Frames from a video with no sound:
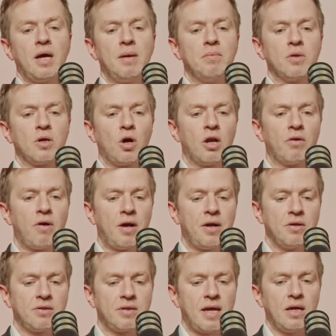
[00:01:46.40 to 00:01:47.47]
the
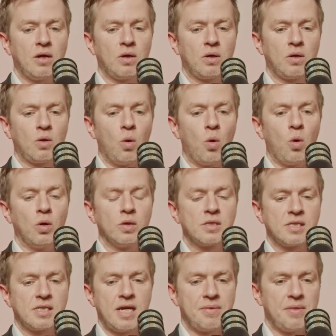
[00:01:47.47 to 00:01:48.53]
Colorado State Court
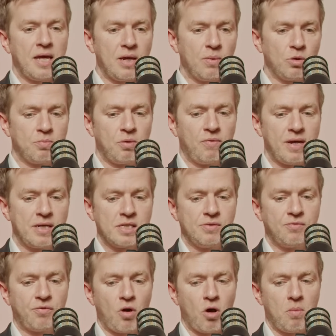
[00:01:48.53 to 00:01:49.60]
said that he was prevented
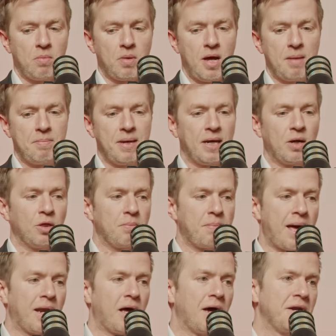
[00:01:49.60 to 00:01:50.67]
from being on the ballot.